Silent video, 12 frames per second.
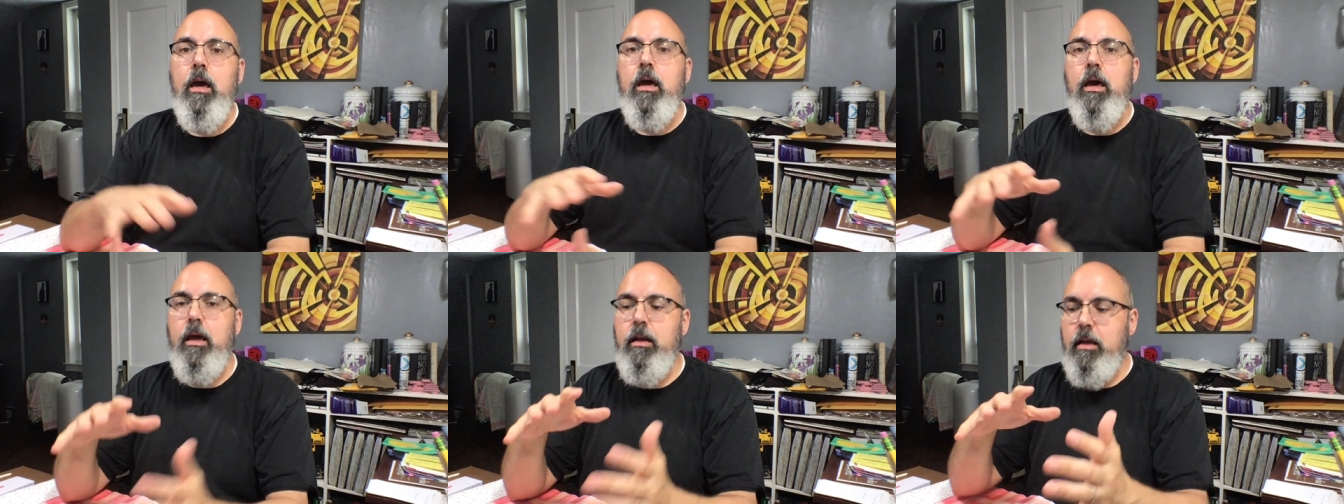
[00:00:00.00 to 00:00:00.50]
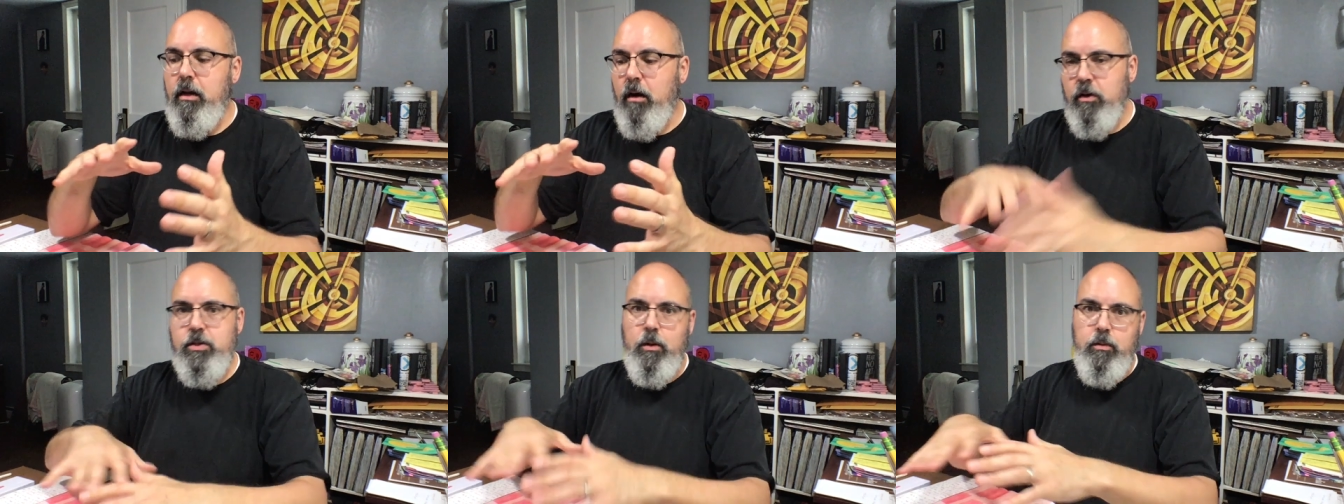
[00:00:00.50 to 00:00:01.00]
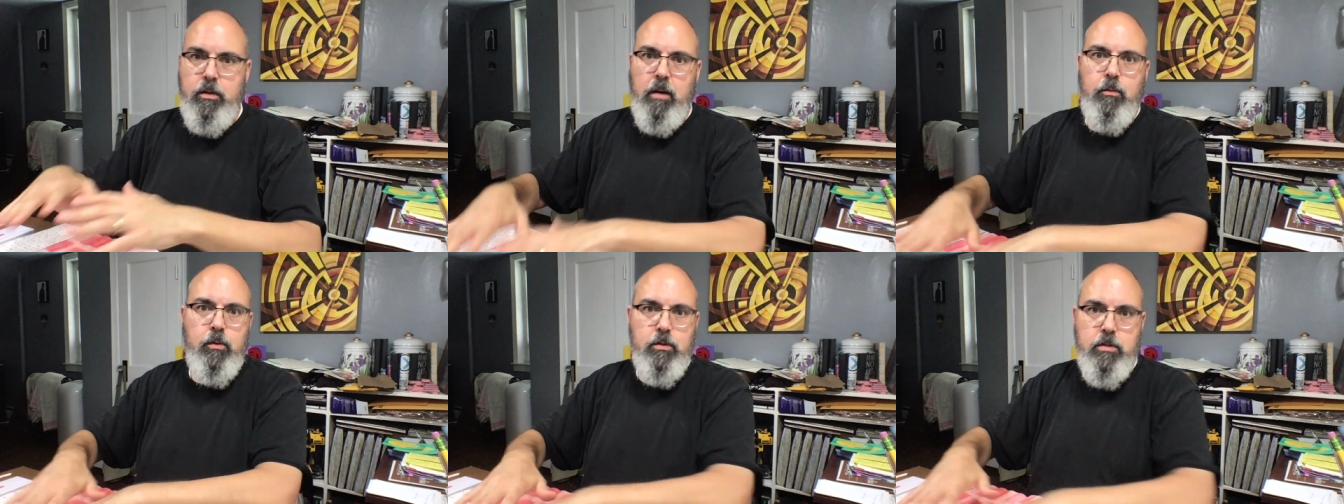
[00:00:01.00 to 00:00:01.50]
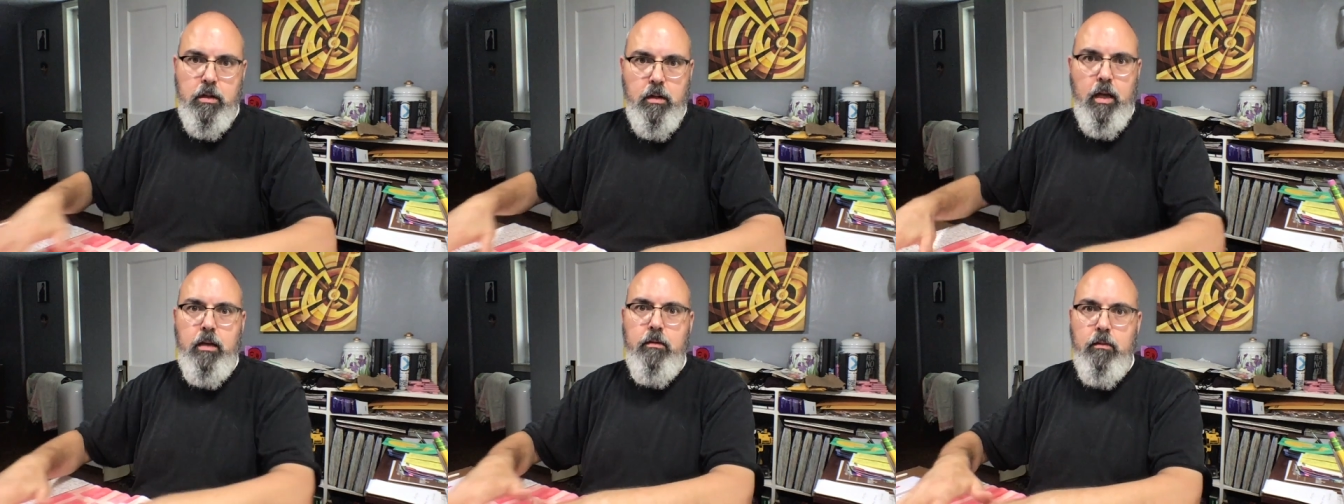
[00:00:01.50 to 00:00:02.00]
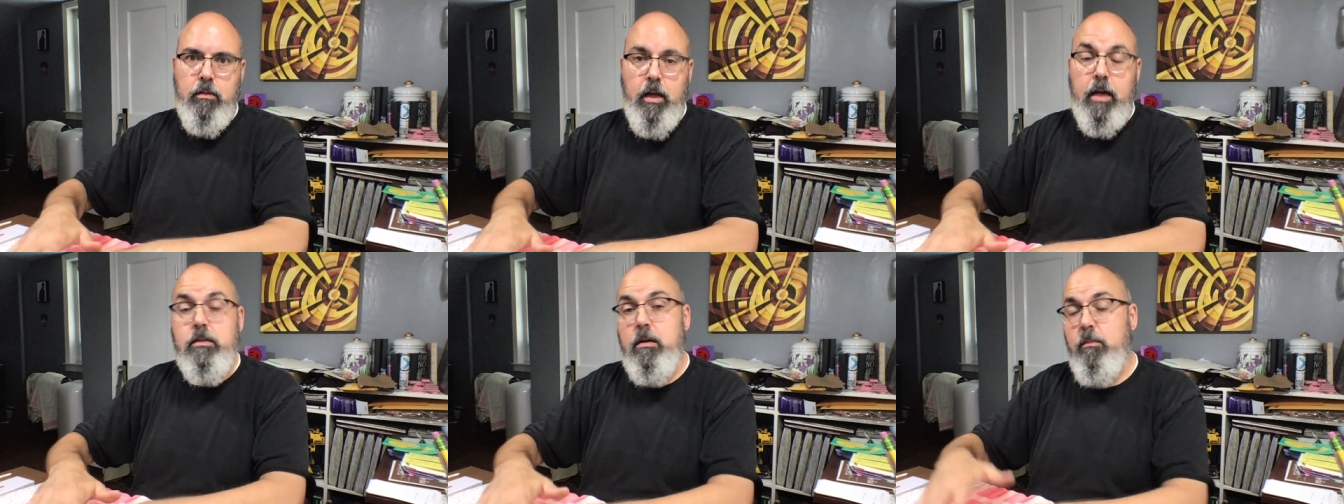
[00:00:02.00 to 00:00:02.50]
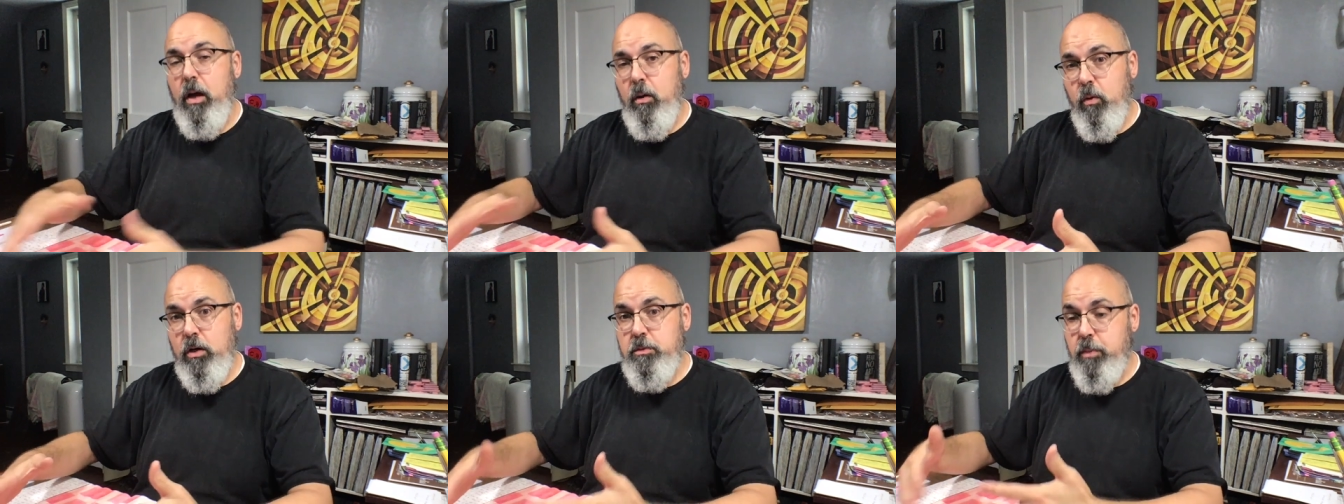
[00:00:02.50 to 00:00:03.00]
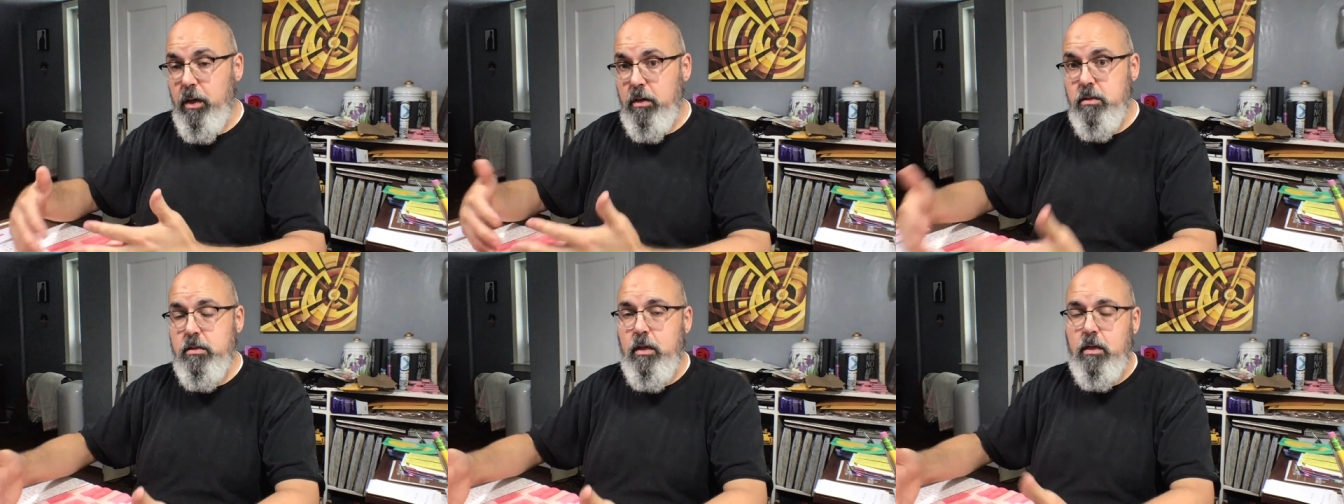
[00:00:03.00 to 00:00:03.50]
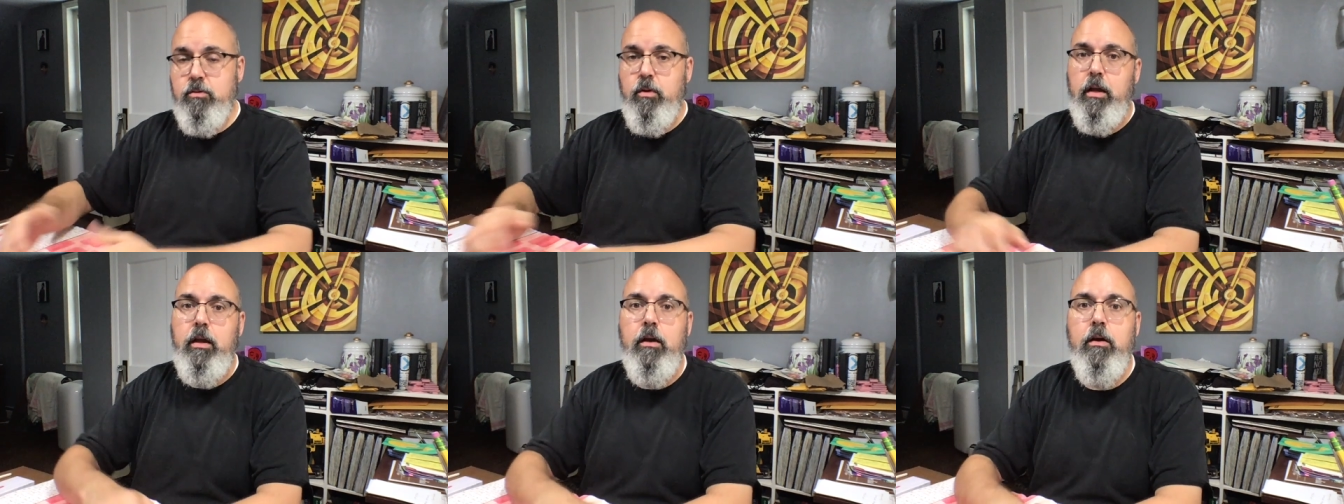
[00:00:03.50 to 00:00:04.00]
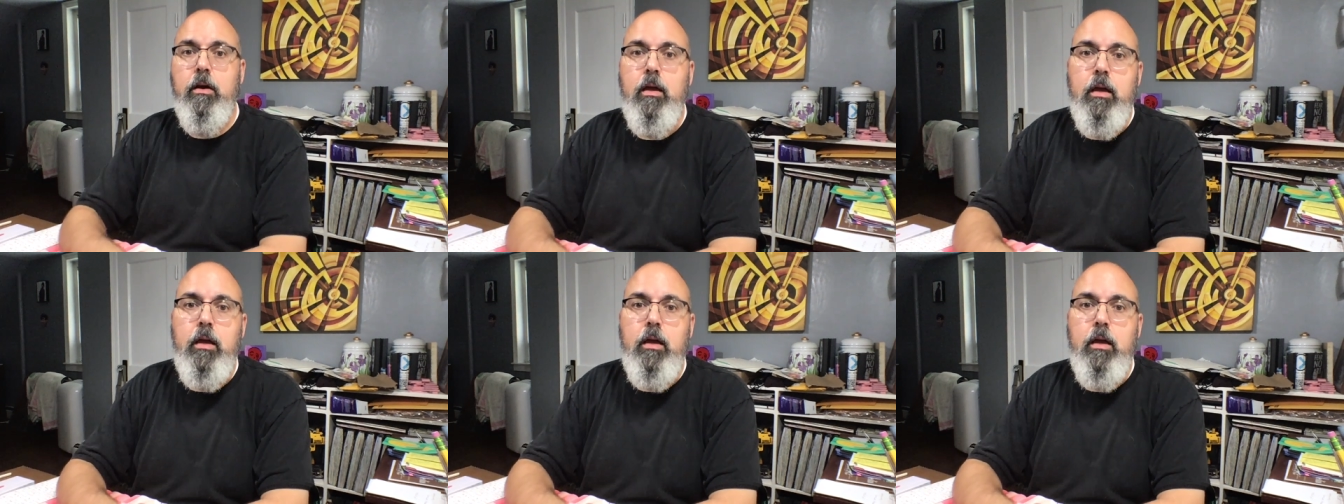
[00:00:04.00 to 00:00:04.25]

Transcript: and it also doubles and, and lights up my workspace that's right here